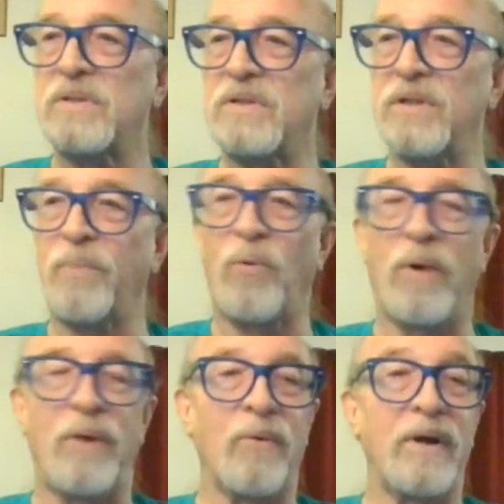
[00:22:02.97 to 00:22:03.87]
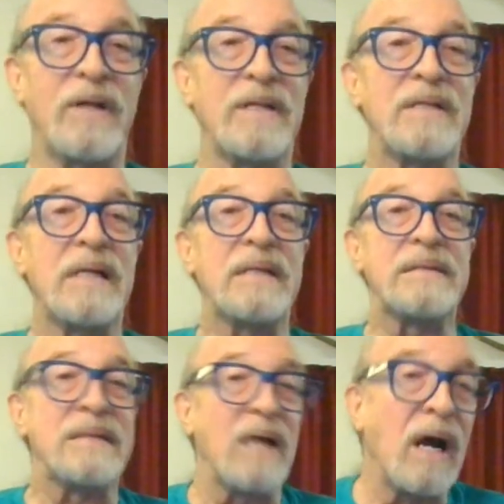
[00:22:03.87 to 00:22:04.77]
to the point where
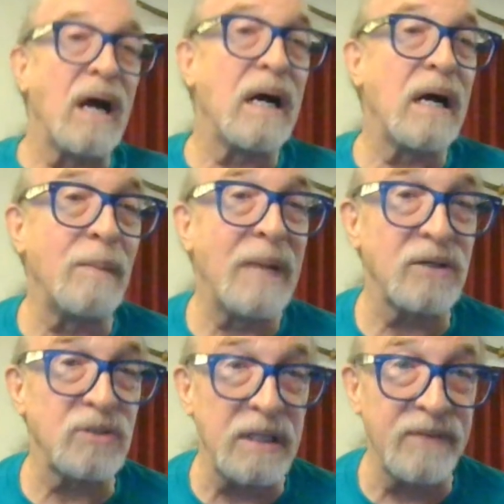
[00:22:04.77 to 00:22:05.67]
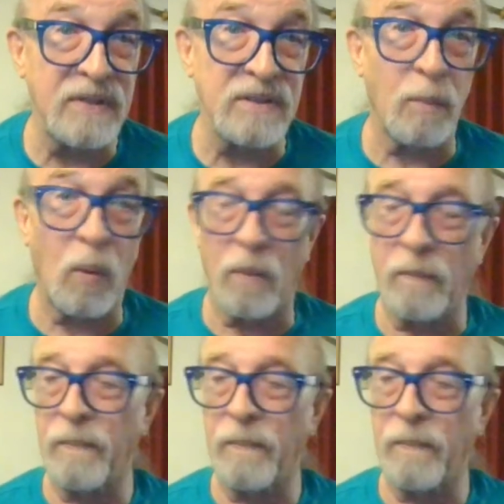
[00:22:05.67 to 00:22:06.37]
I'm actually visible.